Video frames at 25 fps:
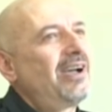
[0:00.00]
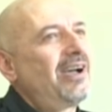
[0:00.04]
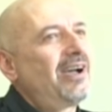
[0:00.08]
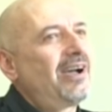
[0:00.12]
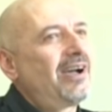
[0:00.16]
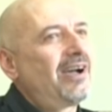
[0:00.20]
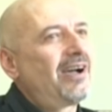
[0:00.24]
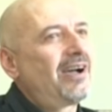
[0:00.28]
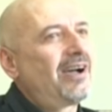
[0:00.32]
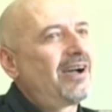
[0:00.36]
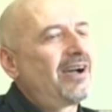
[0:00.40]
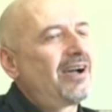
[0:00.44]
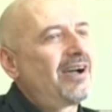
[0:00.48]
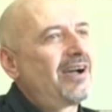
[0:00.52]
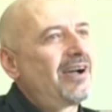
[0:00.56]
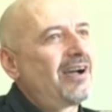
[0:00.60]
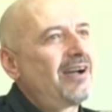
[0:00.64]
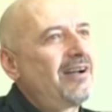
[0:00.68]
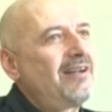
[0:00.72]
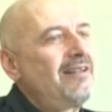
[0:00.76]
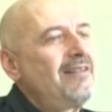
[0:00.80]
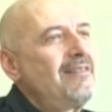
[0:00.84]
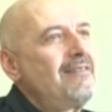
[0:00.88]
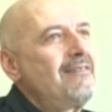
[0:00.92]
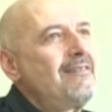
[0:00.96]

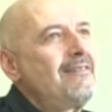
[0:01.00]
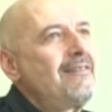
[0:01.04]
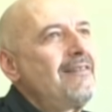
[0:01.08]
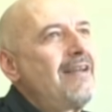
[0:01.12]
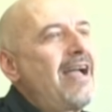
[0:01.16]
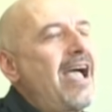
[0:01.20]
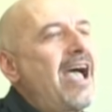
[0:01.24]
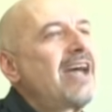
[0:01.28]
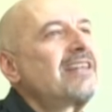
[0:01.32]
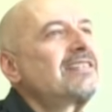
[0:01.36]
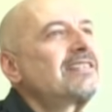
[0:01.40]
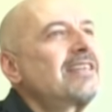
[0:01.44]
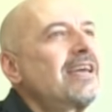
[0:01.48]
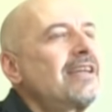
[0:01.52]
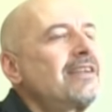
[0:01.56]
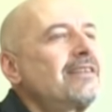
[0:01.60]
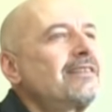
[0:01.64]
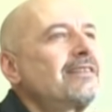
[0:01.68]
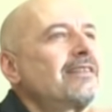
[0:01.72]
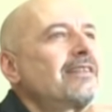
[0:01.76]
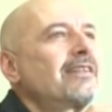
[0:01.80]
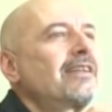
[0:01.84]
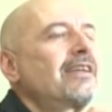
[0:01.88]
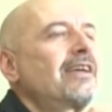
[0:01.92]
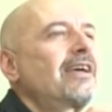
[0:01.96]
And
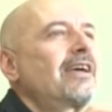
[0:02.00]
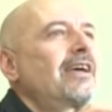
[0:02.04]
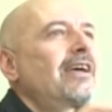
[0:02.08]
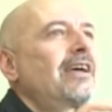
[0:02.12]
then,